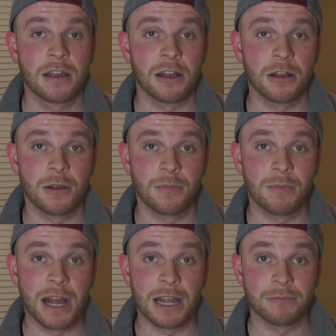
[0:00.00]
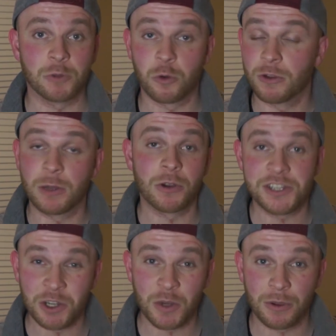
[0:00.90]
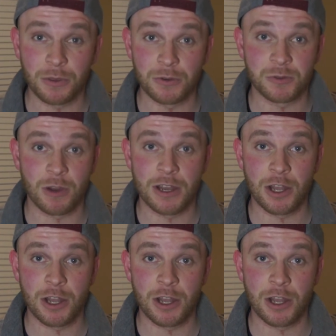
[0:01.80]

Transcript: I don't really want to talk about those right